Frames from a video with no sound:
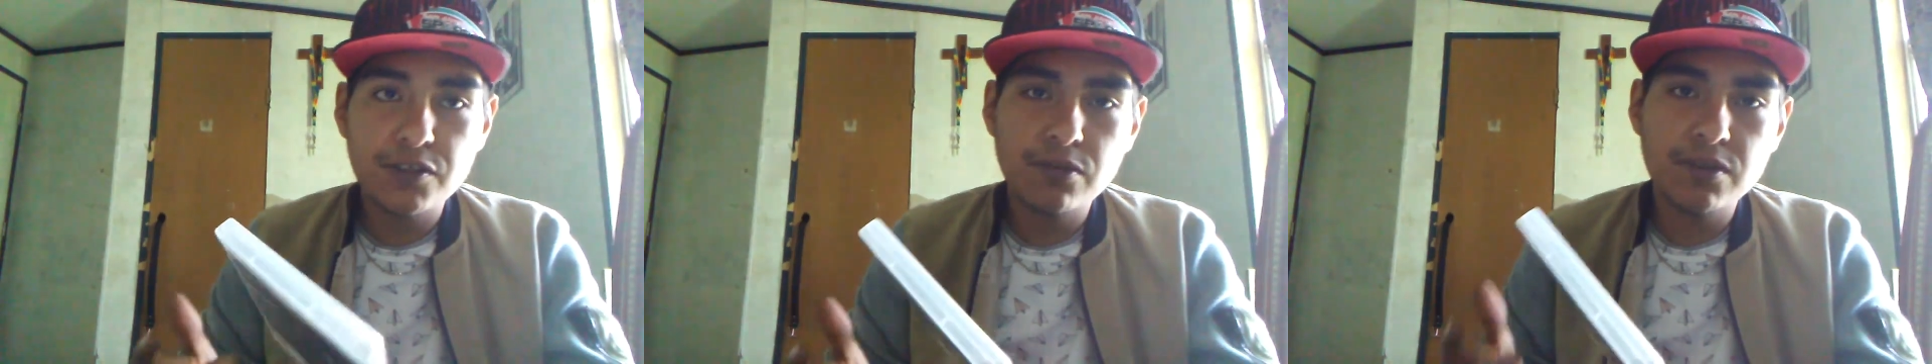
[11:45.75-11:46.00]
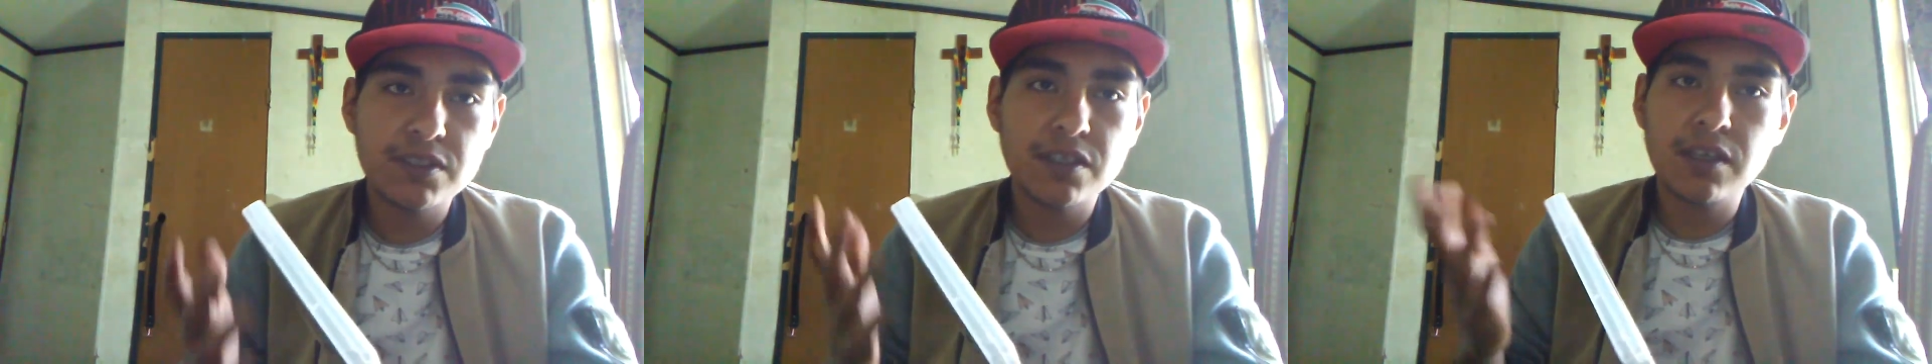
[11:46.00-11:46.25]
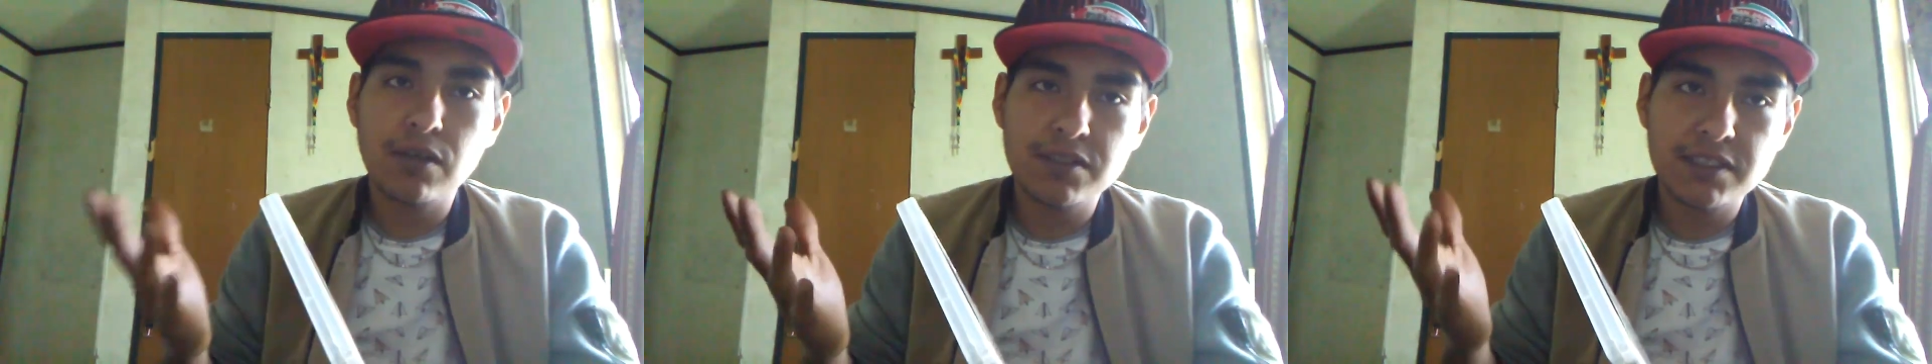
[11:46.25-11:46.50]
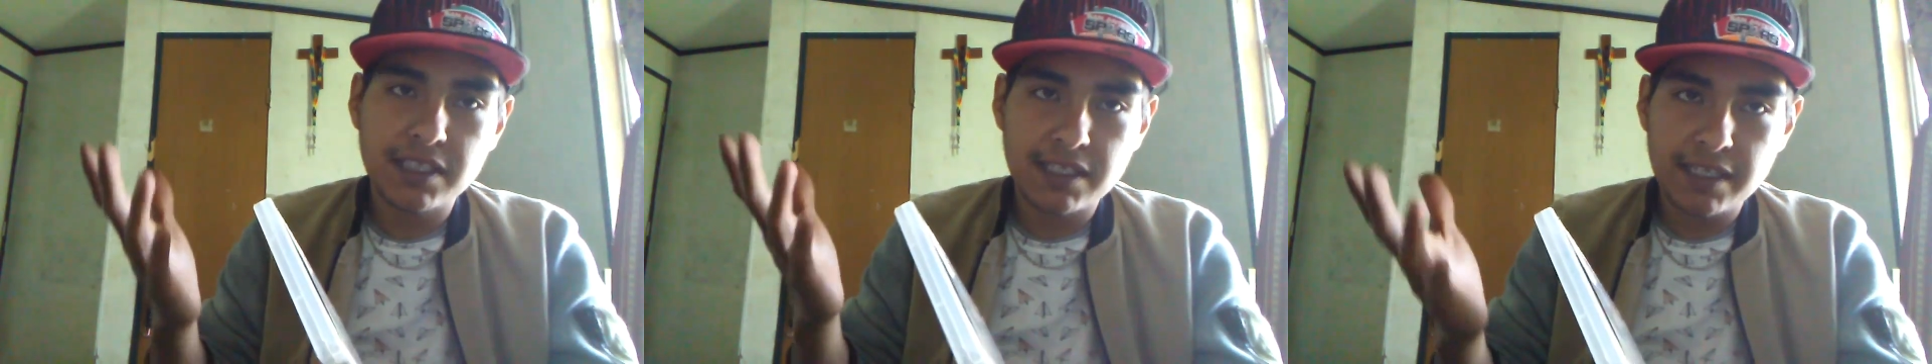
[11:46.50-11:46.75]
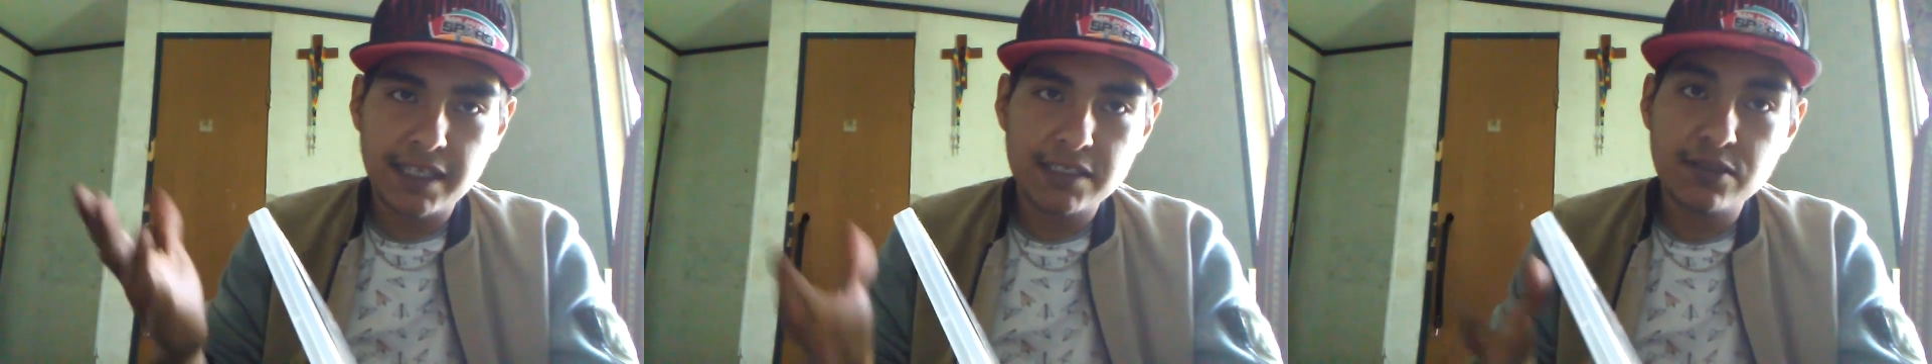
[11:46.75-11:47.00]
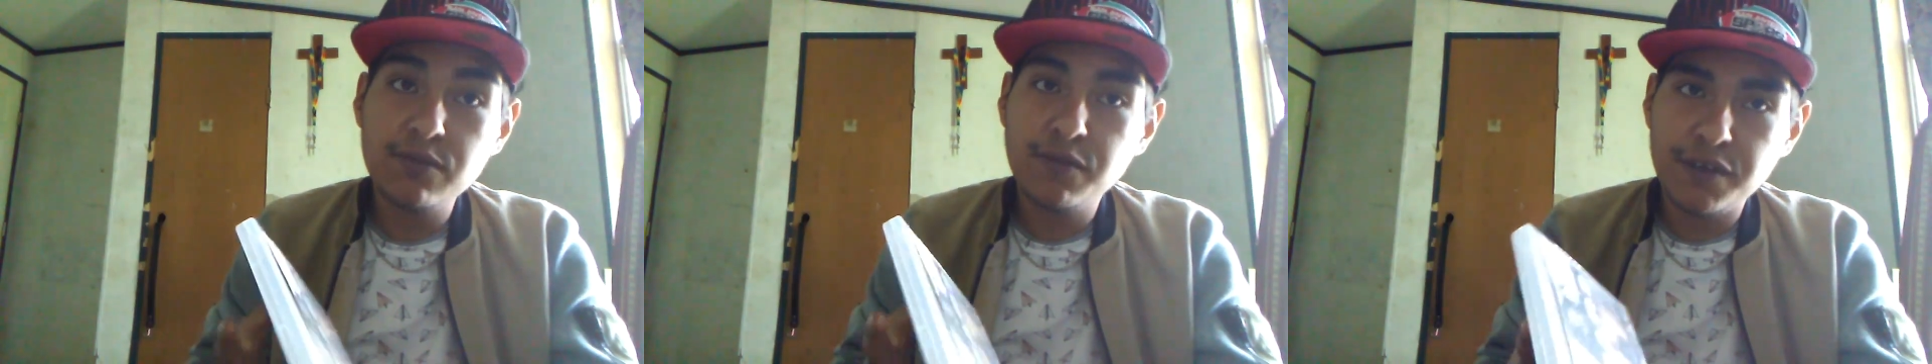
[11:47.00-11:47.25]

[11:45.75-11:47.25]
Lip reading: 2 is the closest I could get to